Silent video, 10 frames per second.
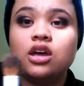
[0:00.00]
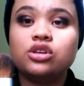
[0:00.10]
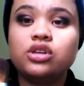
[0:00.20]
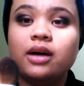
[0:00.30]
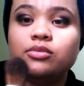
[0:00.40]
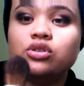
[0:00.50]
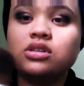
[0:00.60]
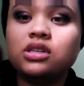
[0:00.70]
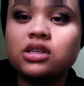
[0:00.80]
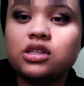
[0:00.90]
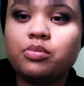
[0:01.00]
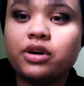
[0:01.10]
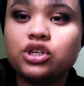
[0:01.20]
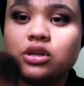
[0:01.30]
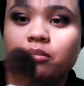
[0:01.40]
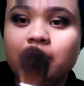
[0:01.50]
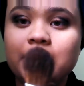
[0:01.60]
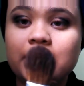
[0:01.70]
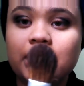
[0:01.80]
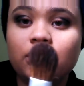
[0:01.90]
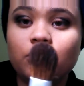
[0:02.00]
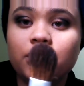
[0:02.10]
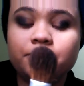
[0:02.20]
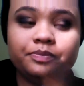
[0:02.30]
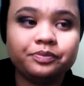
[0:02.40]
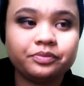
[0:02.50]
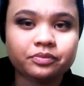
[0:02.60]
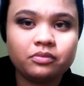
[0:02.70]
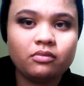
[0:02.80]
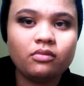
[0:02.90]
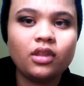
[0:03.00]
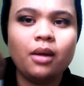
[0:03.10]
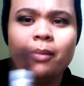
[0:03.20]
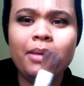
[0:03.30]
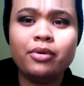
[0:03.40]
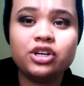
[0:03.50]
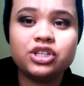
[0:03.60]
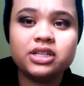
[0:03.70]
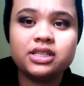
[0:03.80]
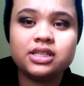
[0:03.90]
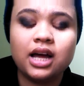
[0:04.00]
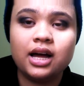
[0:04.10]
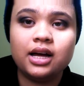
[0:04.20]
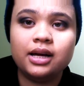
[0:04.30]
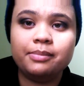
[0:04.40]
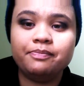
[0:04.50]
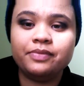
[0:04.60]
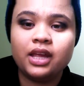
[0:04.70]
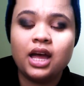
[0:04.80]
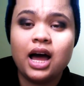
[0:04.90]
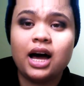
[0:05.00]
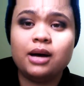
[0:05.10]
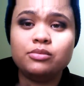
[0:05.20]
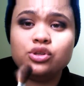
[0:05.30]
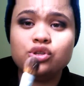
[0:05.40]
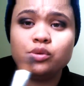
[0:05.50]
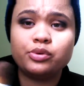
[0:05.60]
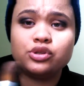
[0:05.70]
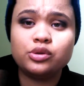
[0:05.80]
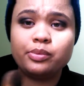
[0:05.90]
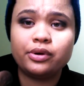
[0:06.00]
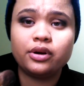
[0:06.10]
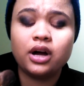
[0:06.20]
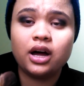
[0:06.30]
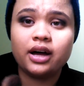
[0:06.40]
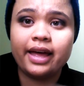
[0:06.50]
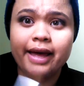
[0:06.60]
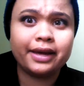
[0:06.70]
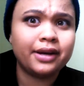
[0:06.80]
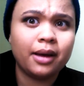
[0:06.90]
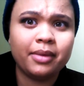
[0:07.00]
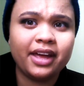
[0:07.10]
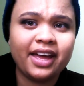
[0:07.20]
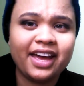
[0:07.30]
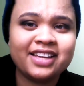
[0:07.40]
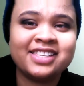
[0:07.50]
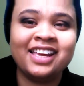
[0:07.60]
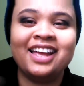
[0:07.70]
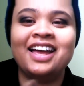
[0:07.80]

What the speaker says: So I'm using this brush to blend it inward. My brushes, I'm super economic, I guess.